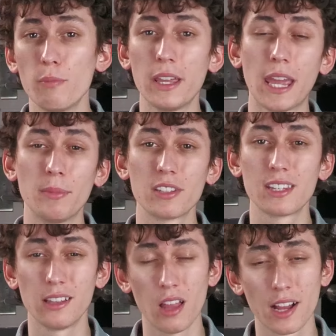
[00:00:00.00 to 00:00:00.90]
being able to
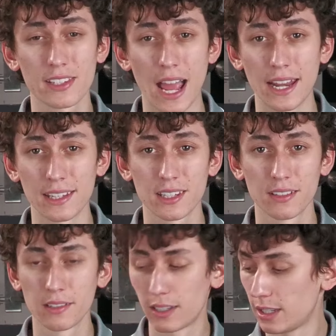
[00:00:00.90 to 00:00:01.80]
see the lock status.
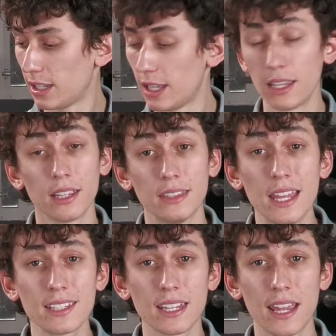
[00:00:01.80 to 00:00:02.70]

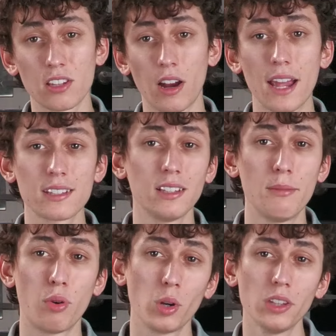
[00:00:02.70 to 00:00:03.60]
This is our
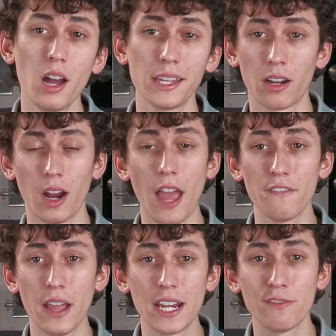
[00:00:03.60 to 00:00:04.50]
SLM board lock in our
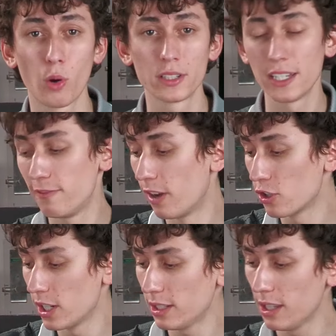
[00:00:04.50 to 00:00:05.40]
F84T
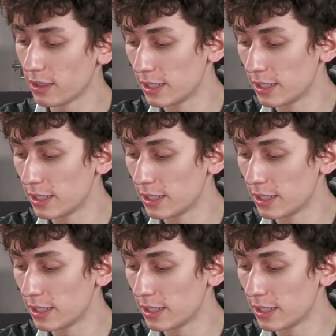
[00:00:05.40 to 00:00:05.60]
function.